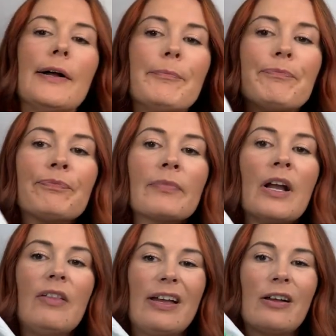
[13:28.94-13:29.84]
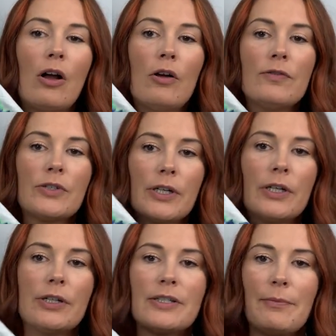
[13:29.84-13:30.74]
a golf
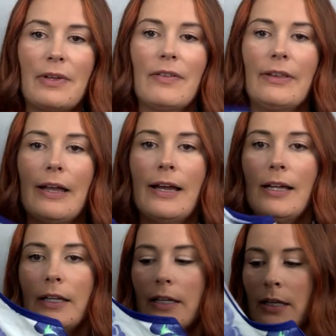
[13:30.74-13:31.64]
shirt or something like that.